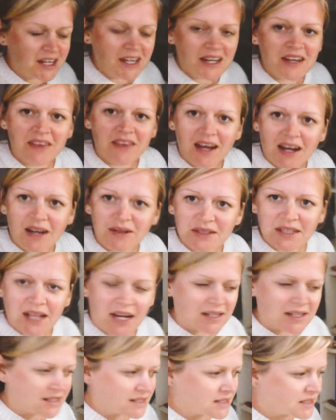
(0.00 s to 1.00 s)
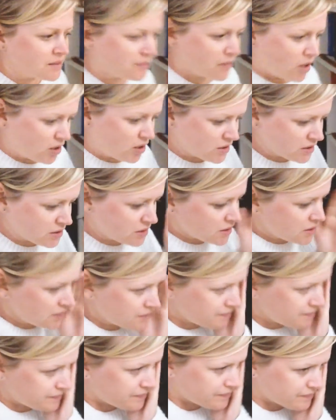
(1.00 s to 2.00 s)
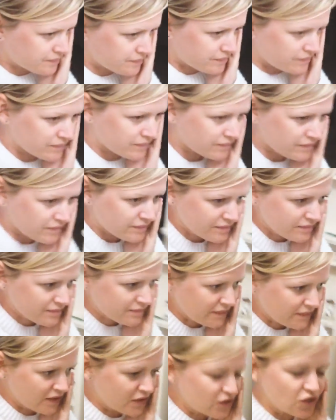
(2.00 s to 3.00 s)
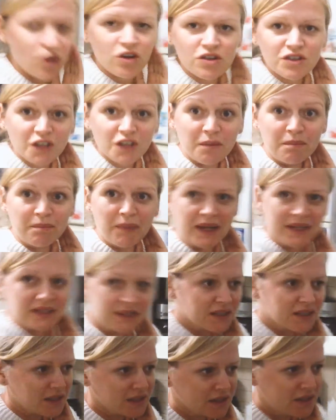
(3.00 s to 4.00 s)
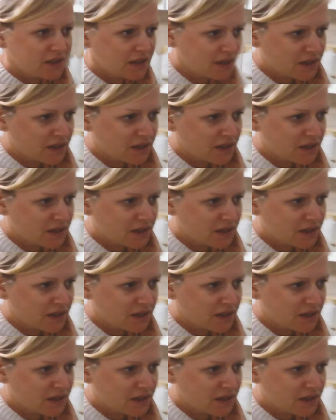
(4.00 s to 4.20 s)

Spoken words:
hear that outside? It's the mosque. The dogs go mental